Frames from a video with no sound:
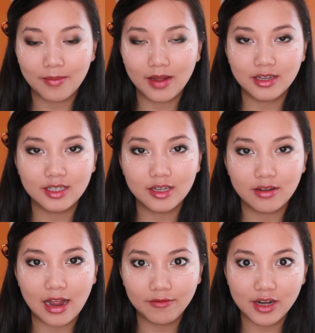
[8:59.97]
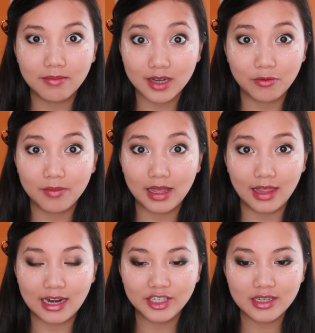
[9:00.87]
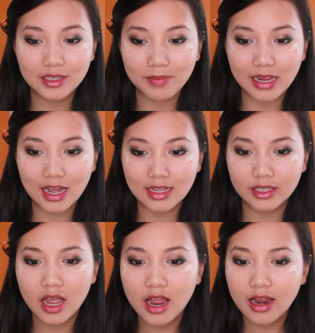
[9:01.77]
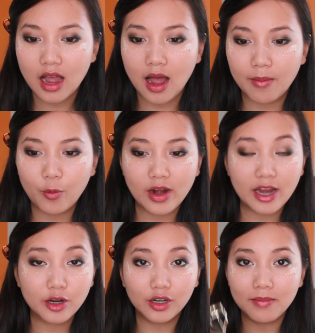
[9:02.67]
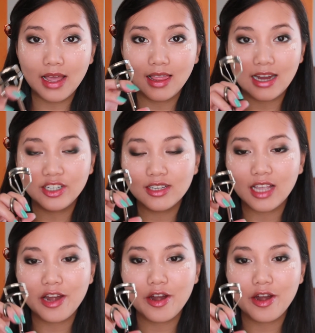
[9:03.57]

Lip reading: until after I'm done with my lashes because when I curl my lashes, I